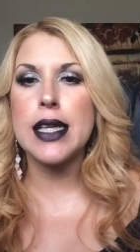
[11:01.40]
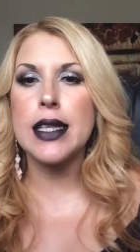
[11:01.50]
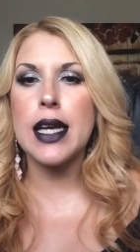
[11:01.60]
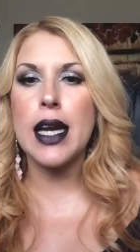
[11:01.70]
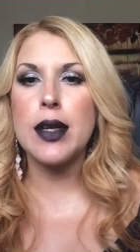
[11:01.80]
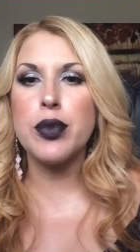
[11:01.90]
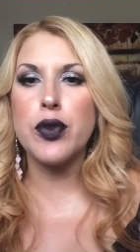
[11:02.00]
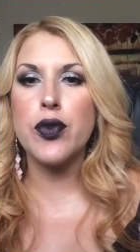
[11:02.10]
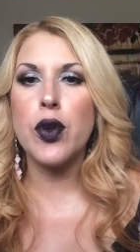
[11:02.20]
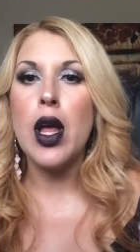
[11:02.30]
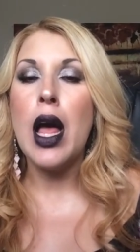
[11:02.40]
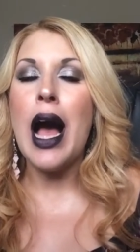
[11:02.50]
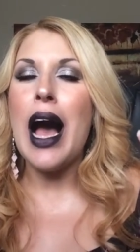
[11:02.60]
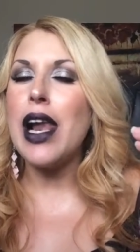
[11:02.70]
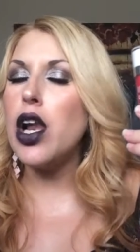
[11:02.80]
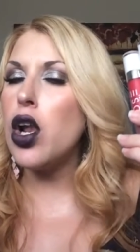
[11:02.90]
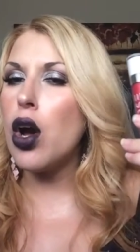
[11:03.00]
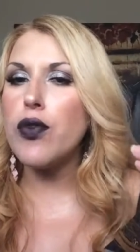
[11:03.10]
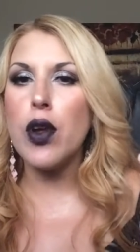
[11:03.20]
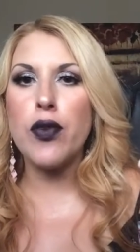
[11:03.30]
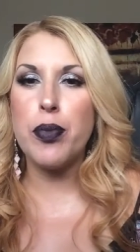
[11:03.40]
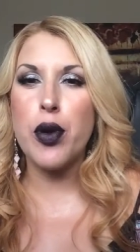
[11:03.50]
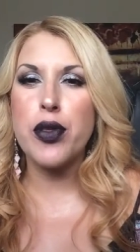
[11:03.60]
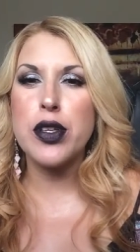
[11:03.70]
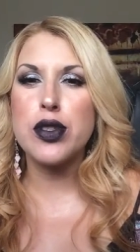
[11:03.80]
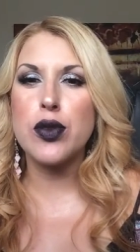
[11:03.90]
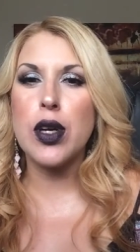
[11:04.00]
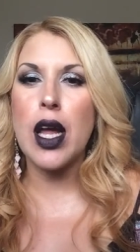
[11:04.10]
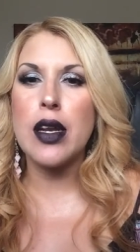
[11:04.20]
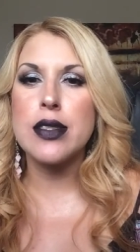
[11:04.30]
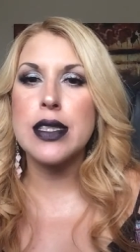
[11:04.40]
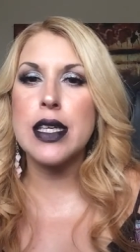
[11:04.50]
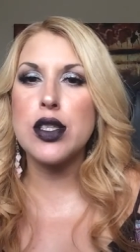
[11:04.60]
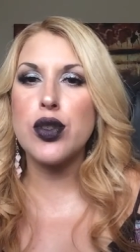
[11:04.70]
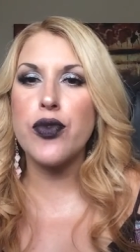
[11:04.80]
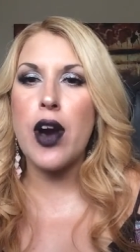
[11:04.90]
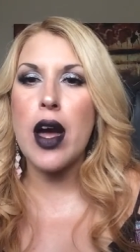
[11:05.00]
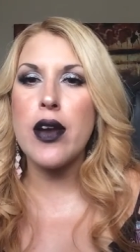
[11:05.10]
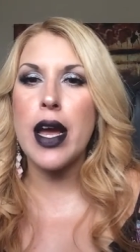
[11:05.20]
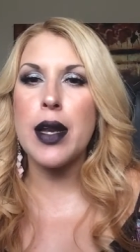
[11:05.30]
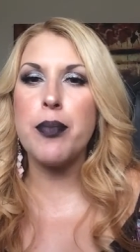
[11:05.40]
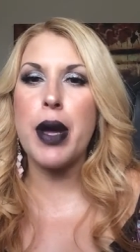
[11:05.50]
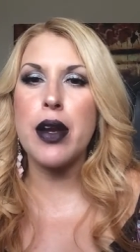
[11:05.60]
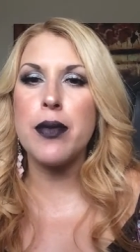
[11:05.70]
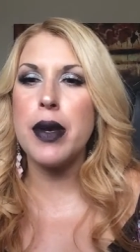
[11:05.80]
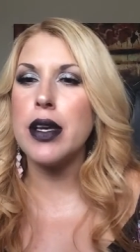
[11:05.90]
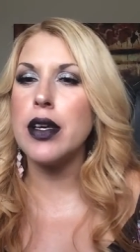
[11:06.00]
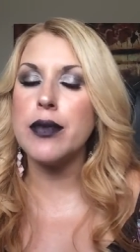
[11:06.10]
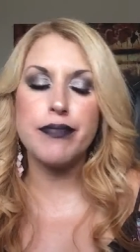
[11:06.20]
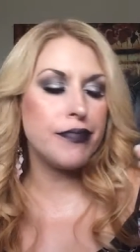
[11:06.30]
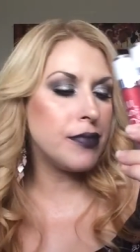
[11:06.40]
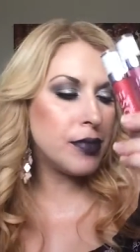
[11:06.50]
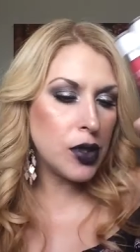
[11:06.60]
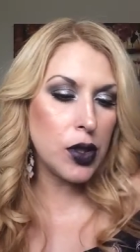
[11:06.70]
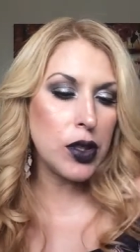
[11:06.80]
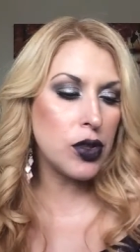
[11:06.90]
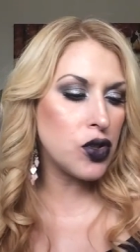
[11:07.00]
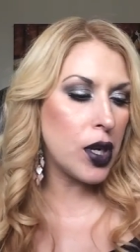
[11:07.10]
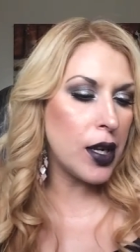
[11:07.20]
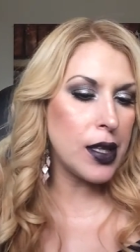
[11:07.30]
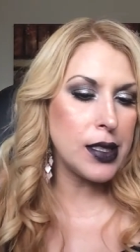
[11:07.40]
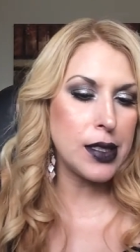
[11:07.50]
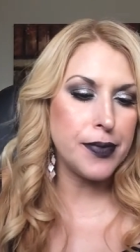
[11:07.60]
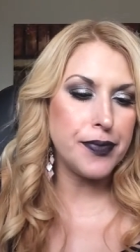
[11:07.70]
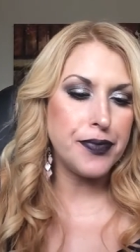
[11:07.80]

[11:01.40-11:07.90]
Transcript: said, and beautiful. Love, love both these two colors, Kiss of Fire and Berry Me. You need to try this.